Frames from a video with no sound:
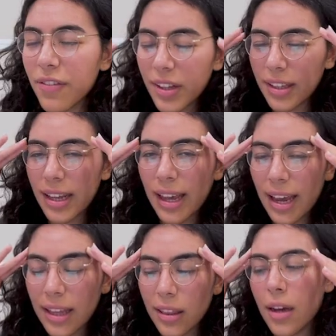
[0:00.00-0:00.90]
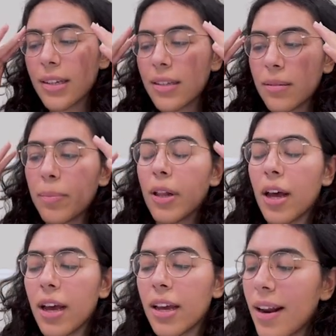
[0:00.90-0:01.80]
felt like I had lost the
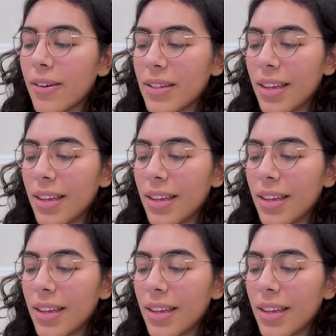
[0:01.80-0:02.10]
plot. And I was